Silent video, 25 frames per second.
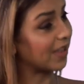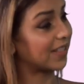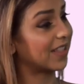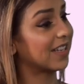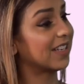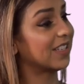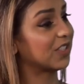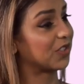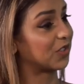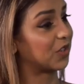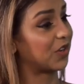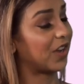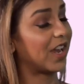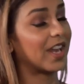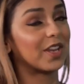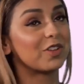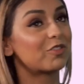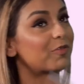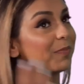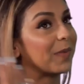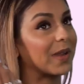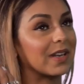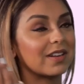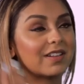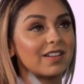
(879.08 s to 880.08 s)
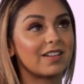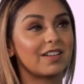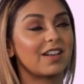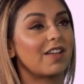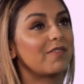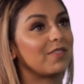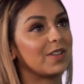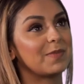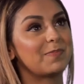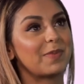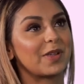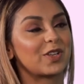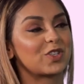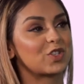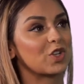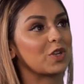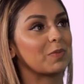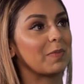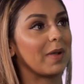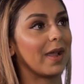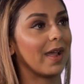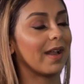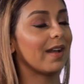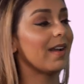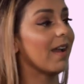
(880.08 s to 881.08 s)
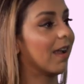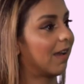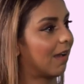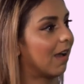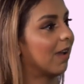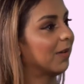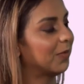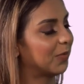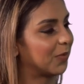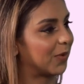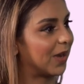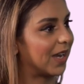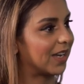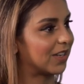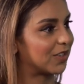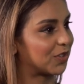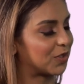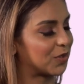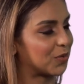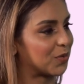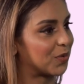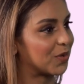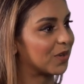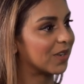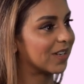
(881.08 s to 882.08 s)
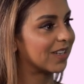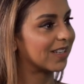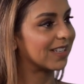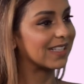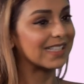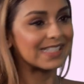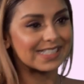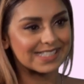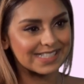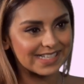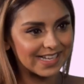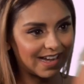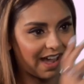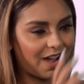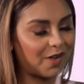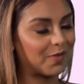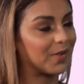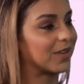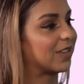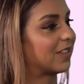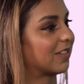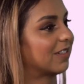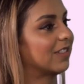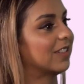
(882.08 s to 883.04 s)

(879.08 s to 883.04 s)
I think it's great. You've painted a lovely picture in my head, and I can't wait to see how it